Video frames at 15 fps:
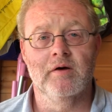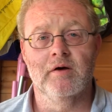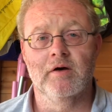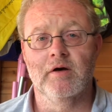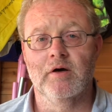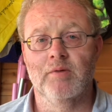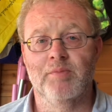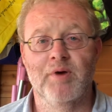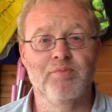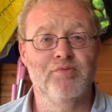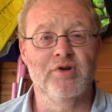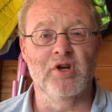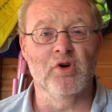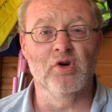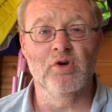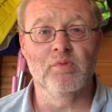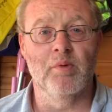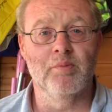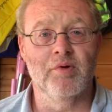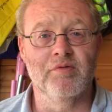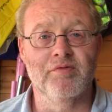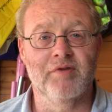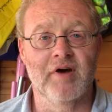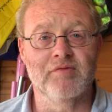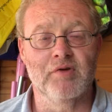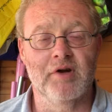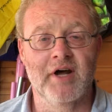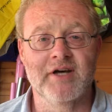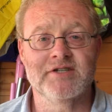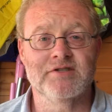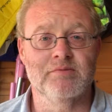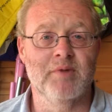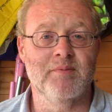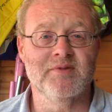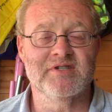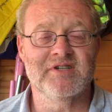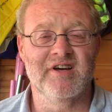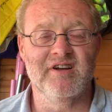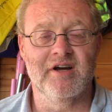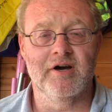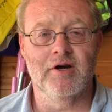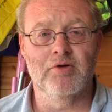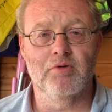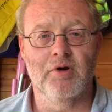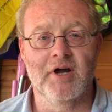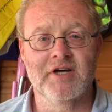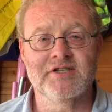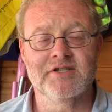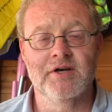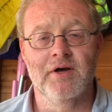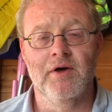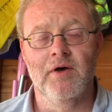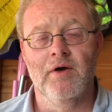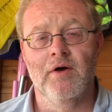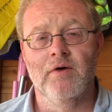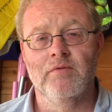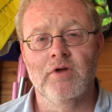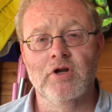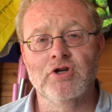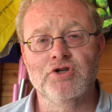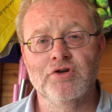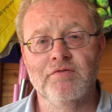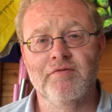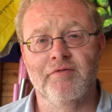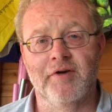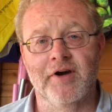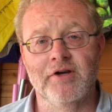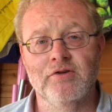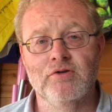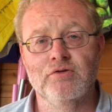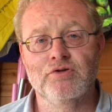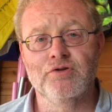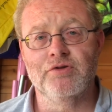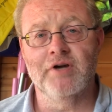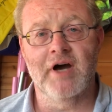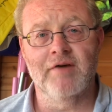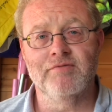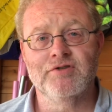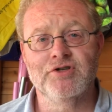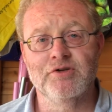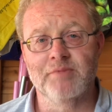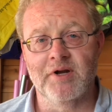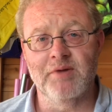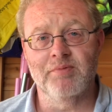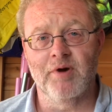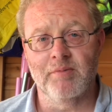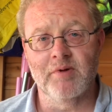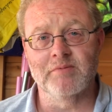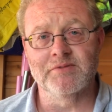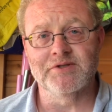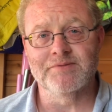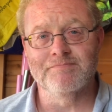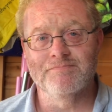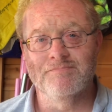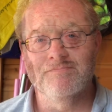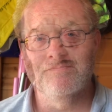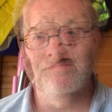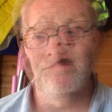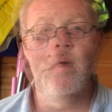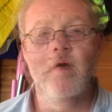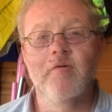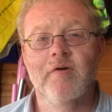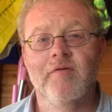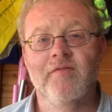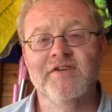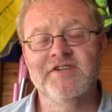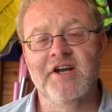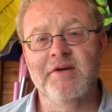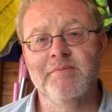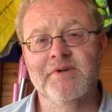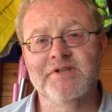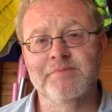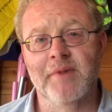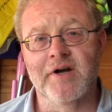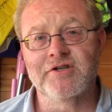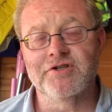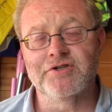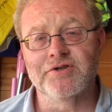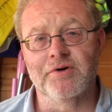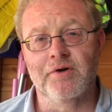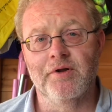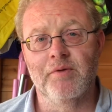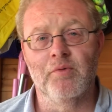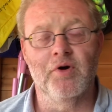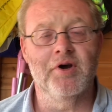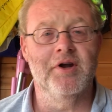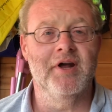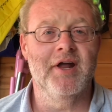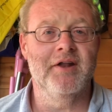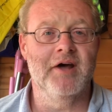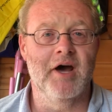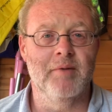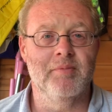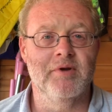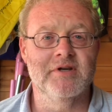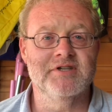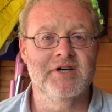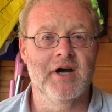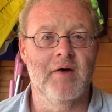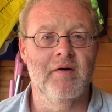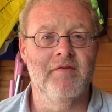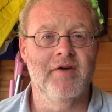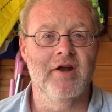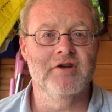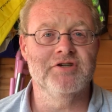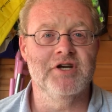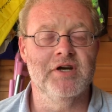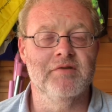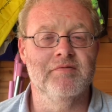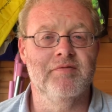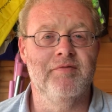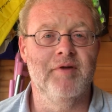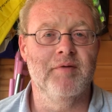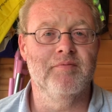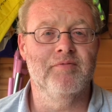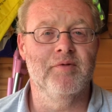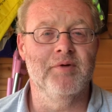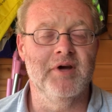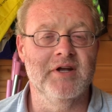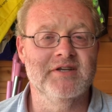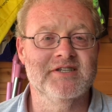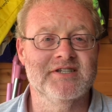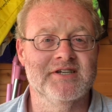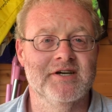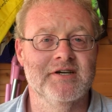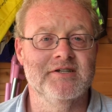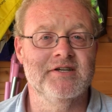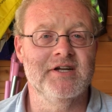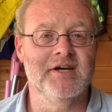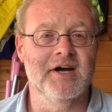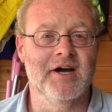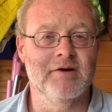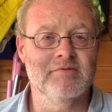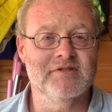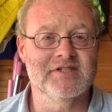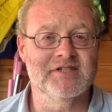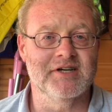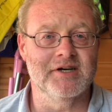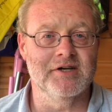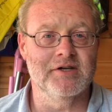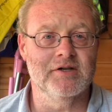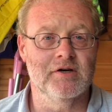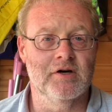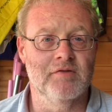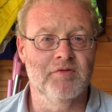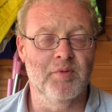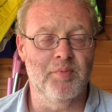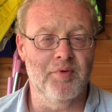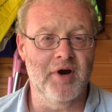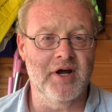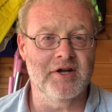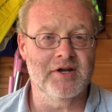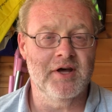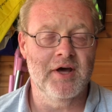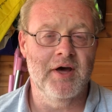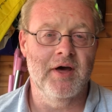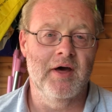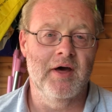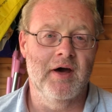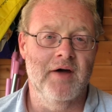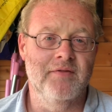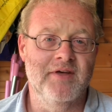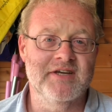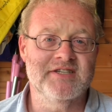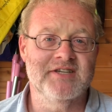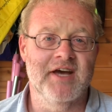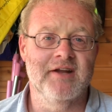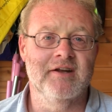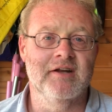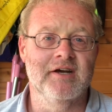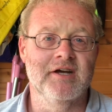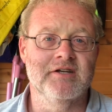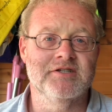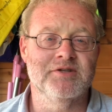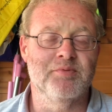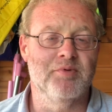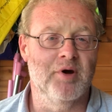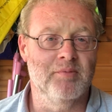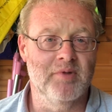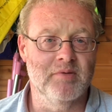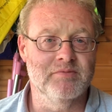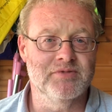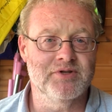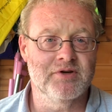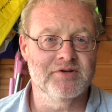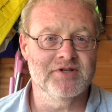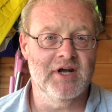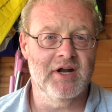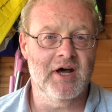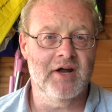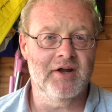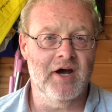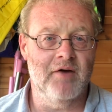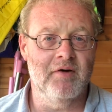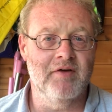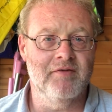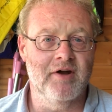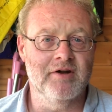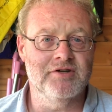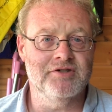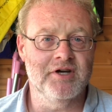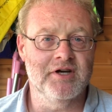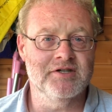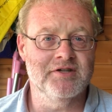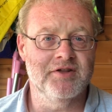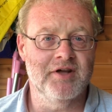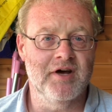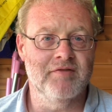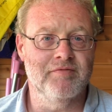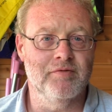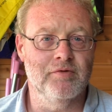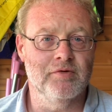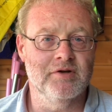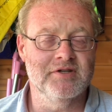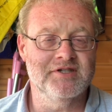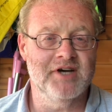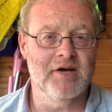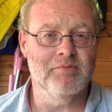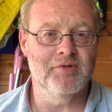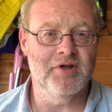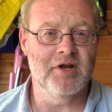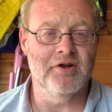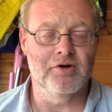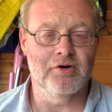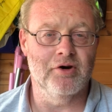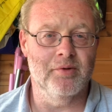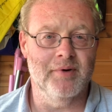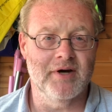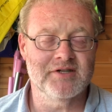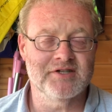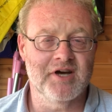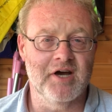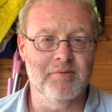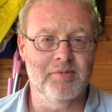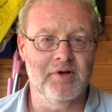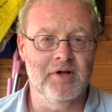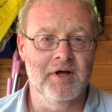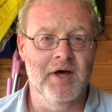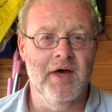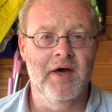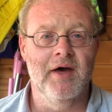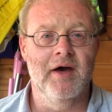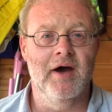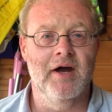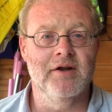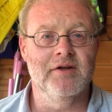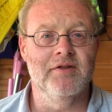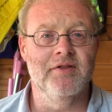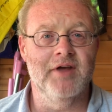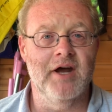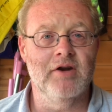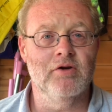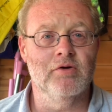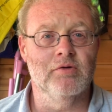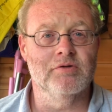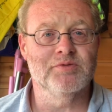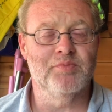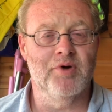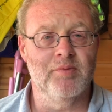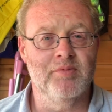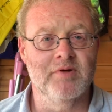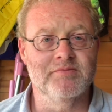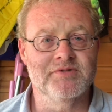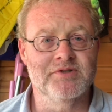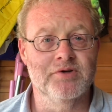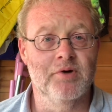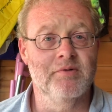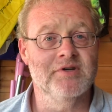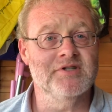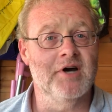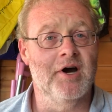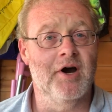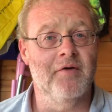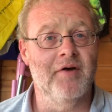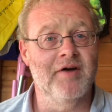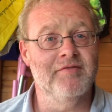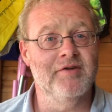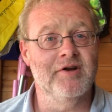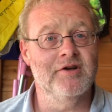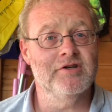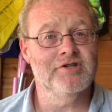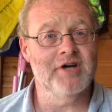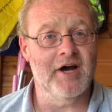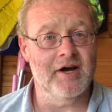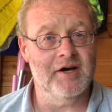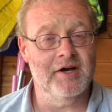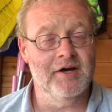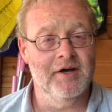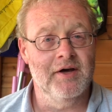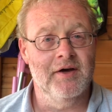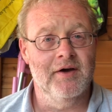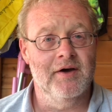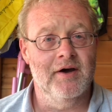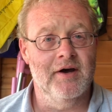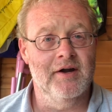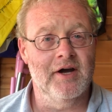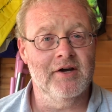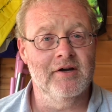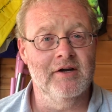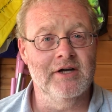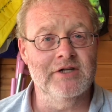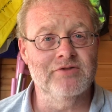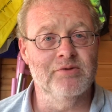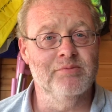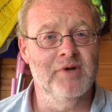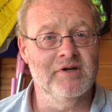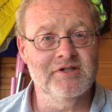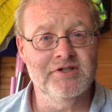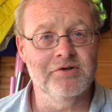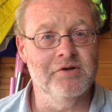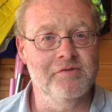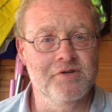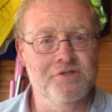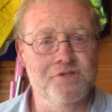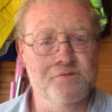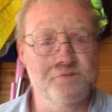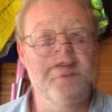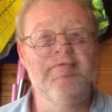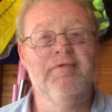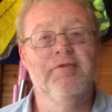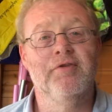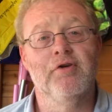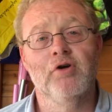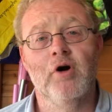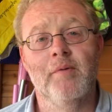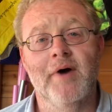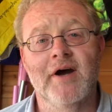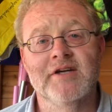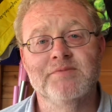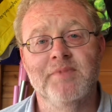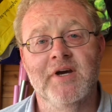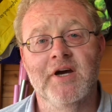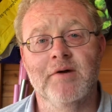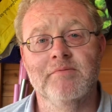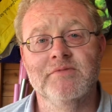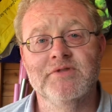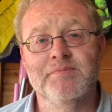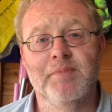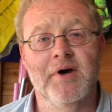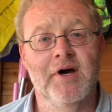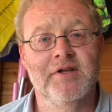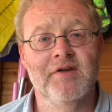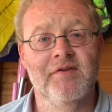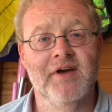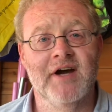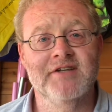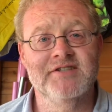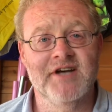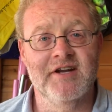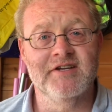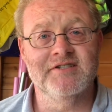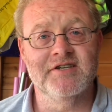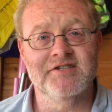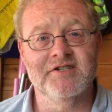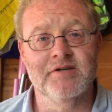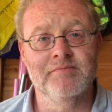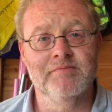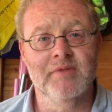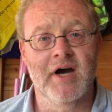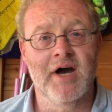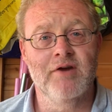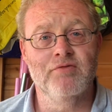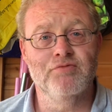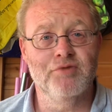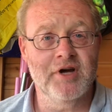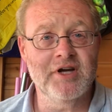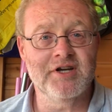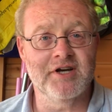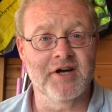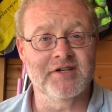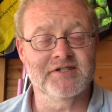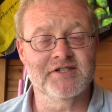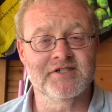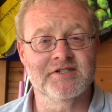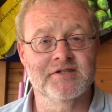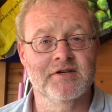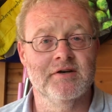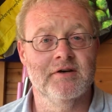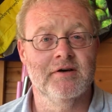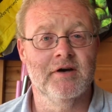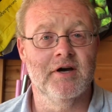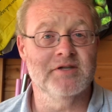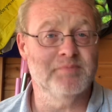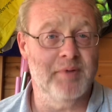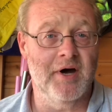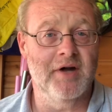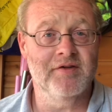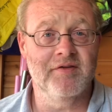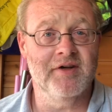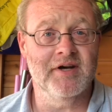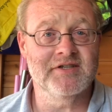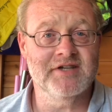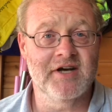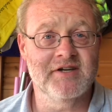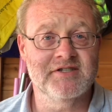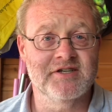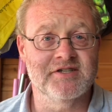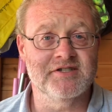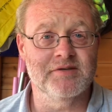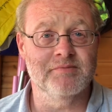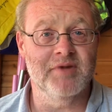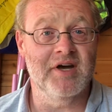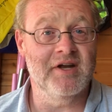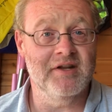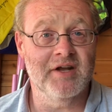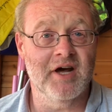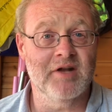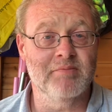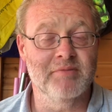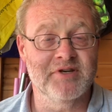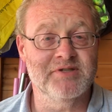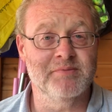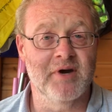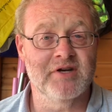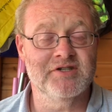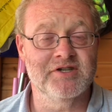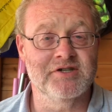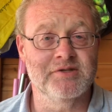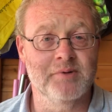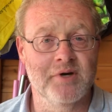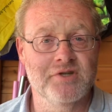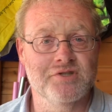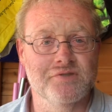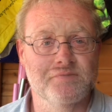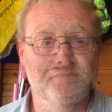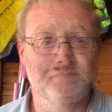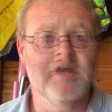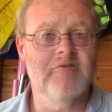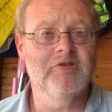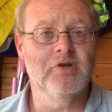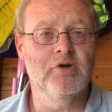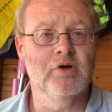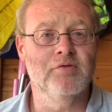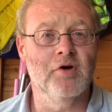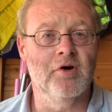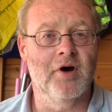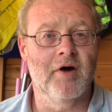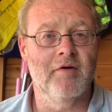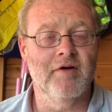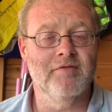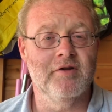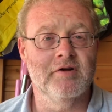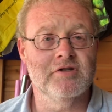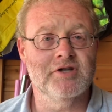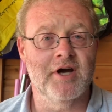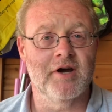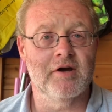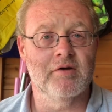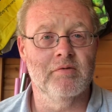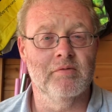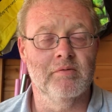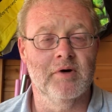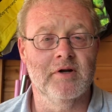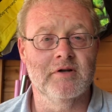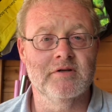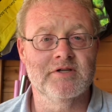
by pretty good, 1.5 or less, or maybe slightly higher or less, you should find you shouldn't have too many problems. However, if there's any mismatch at all, then what can then happen is the RF energy can flip from the inside to the outside of the braid. And this then leads to problems, because then that RF energy isn't therefore contained within the coax cable and can then cause problems known as RF in the shack. And that can lead to a multitude of issues. Therefore, the coax becomes part of the antenna system and radiates as part of the antenna system in that mismatch situation. So how do you know if you've got RF in the shack? Well,